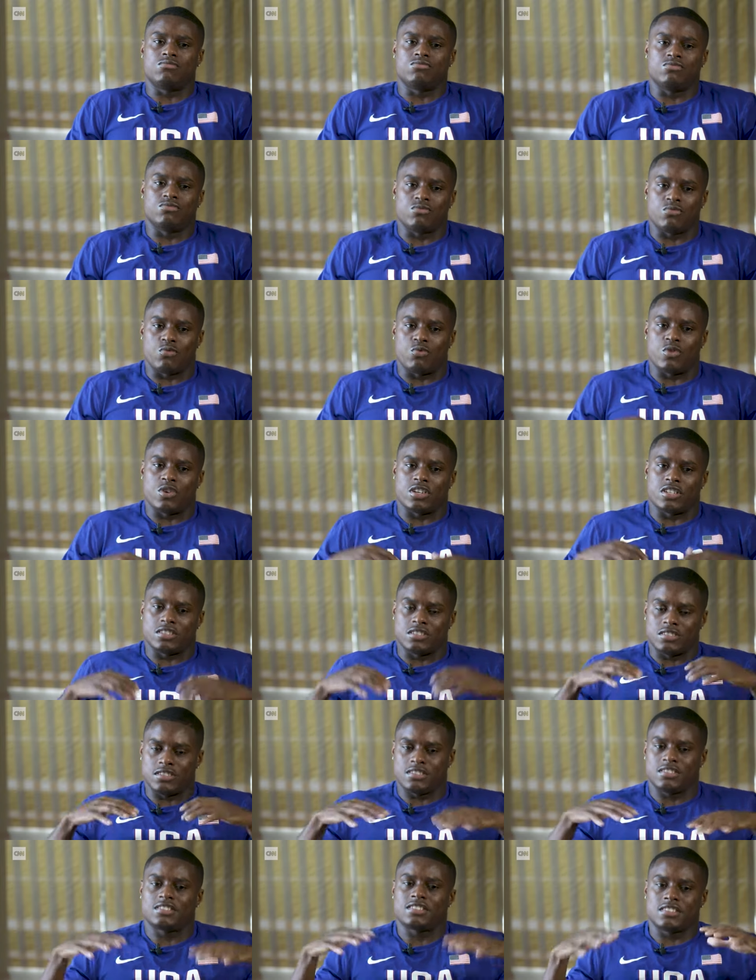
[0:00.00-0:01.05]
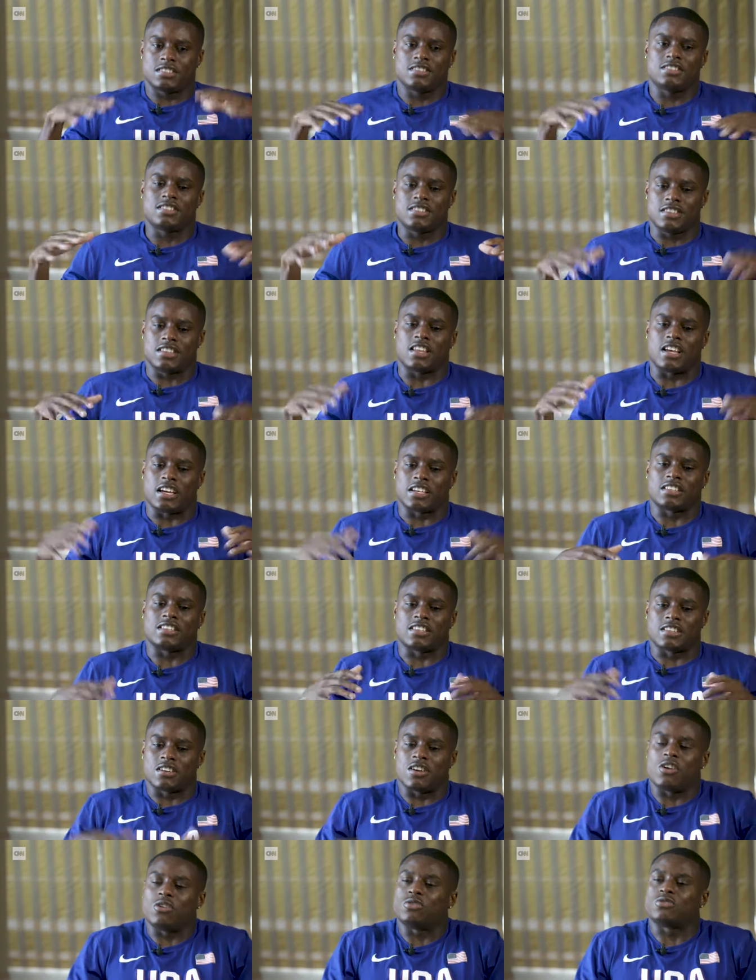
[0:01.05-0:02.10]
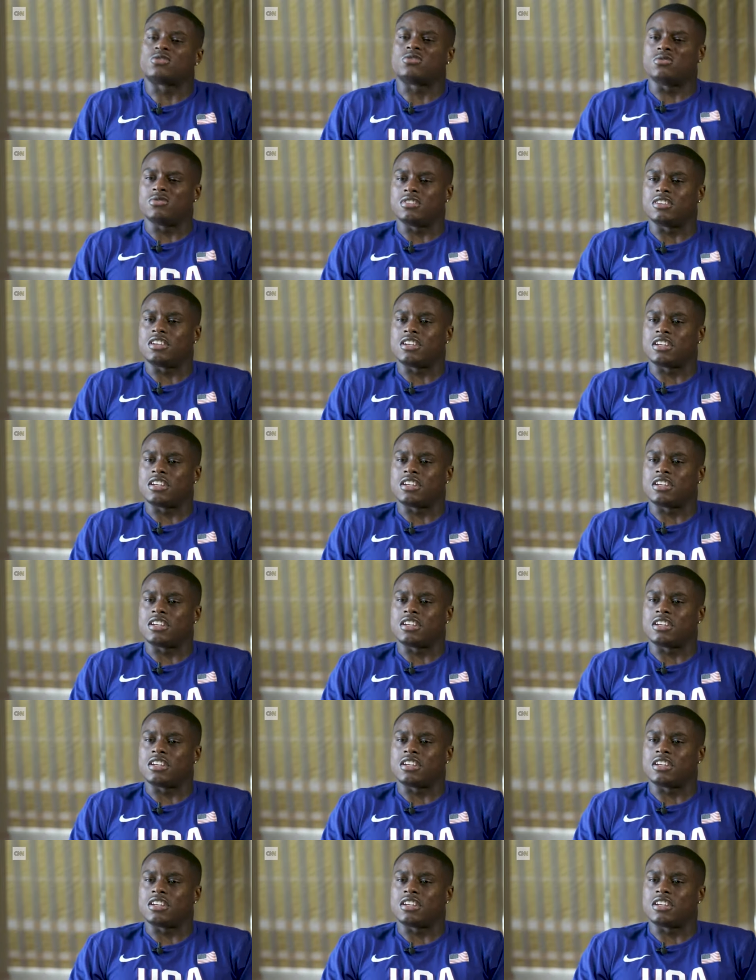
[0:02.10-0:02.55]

what like that goes through their